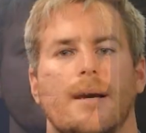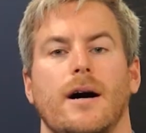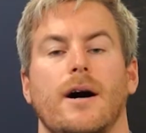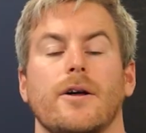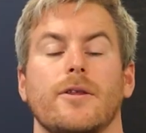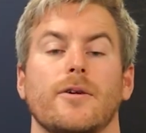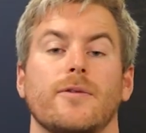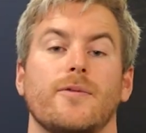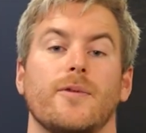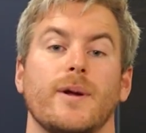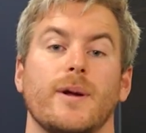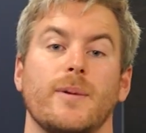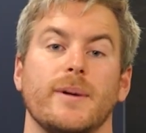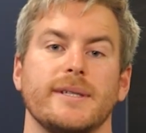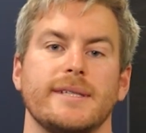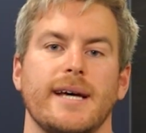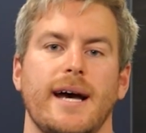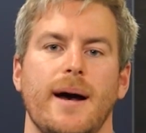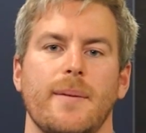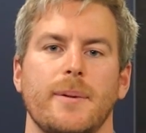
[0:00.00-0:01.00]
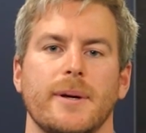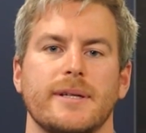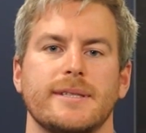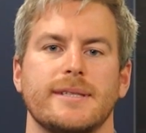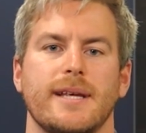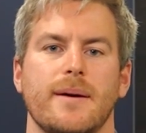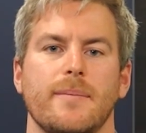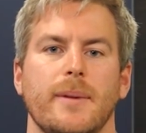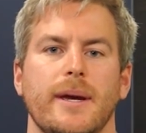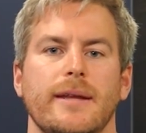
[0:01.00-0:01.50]
Other frequent
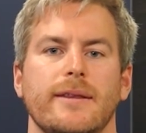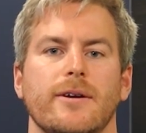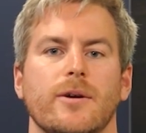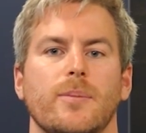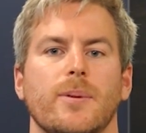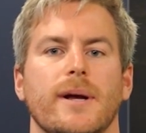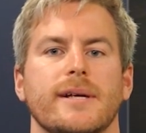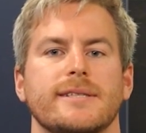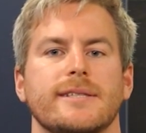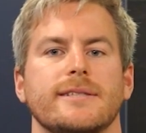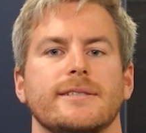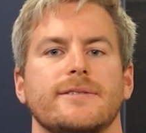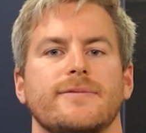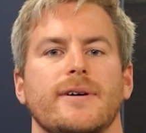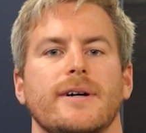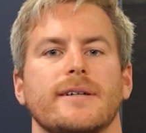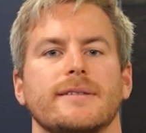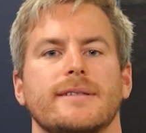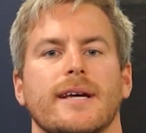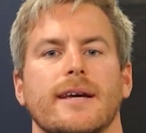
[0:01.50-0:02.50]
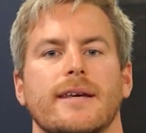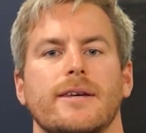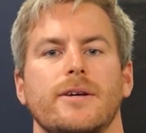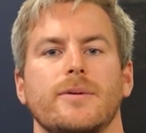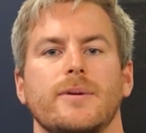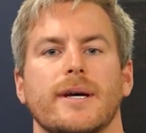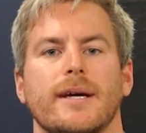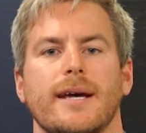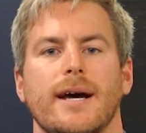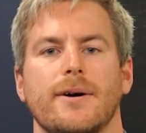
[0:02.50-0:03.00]
topics that made their presence felt at
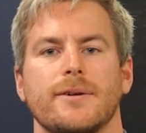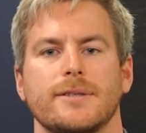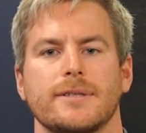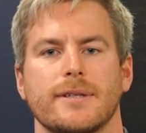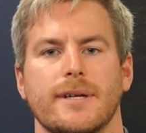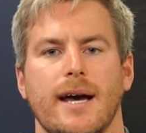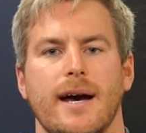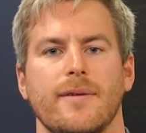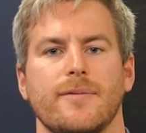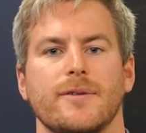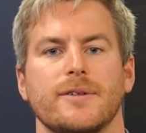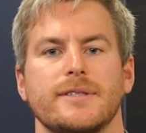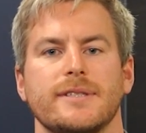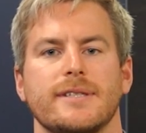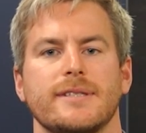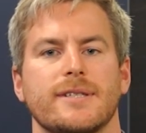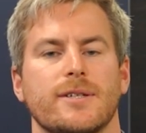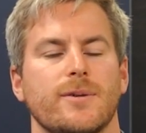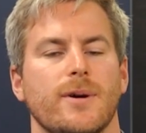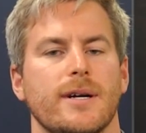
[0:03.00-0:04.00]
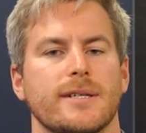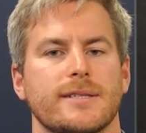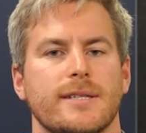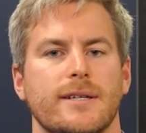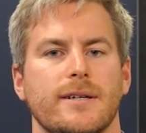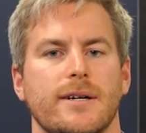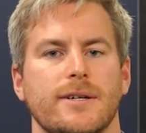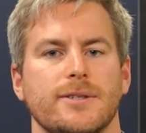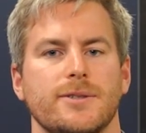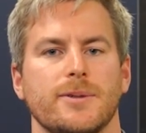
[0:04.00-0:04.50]
CUNA Council conferences across
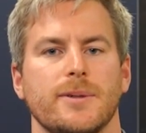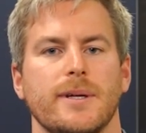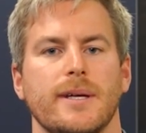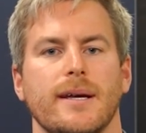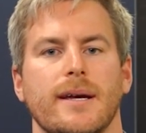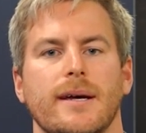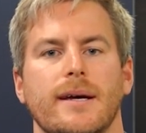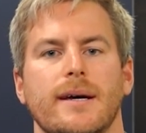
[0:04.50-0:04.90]
the country